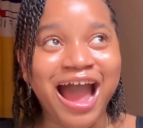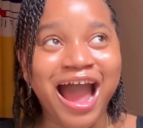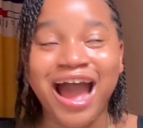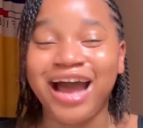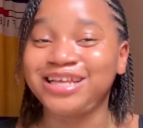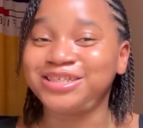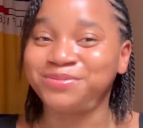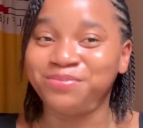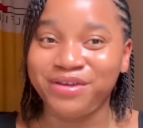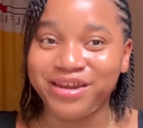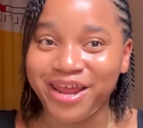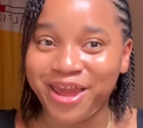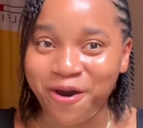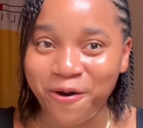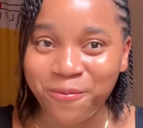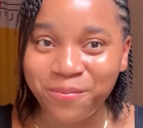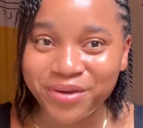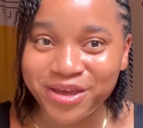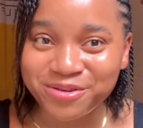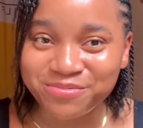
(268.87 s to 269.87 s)
has been
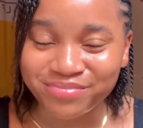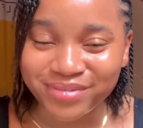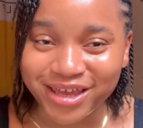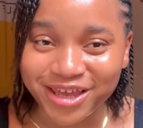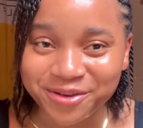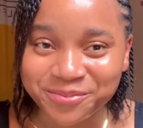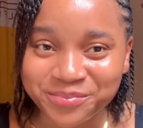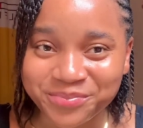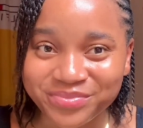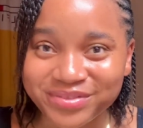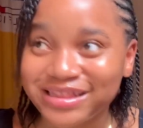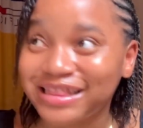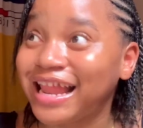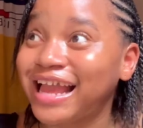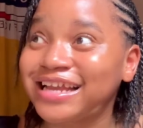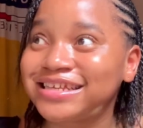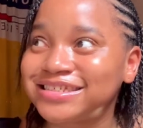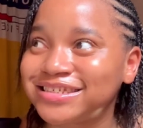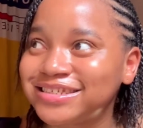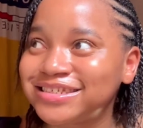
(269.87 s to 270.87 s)
helping me,
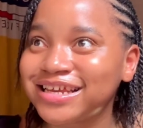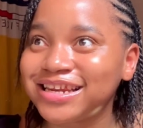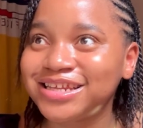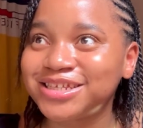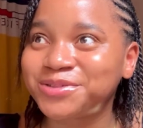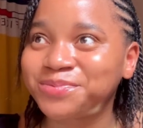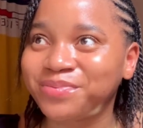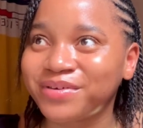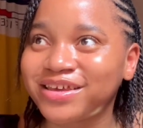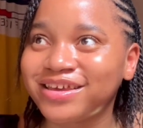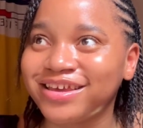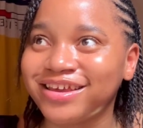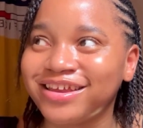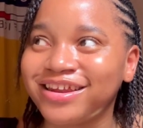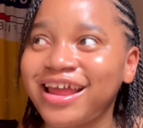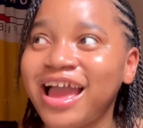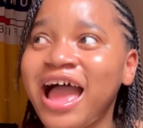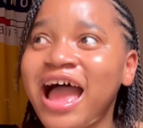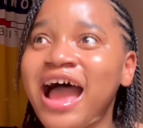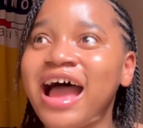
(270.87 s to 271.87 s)
like, sincerely
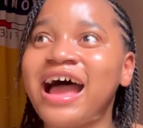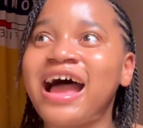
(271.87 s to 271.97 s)
speaking.